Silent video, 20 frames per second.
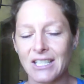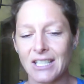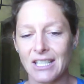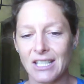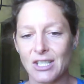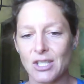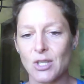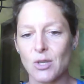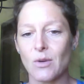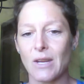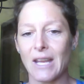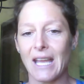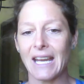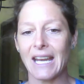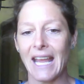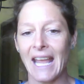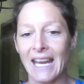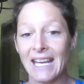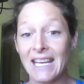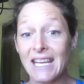did you get
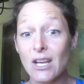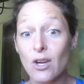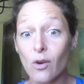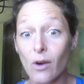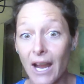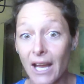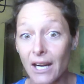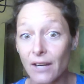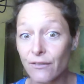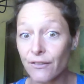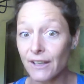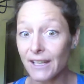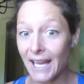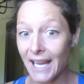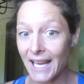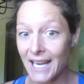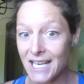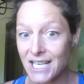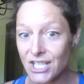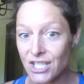any
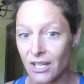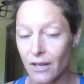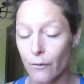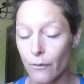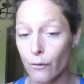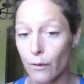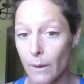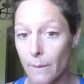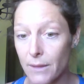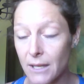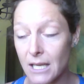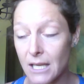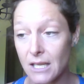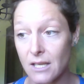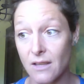gratification from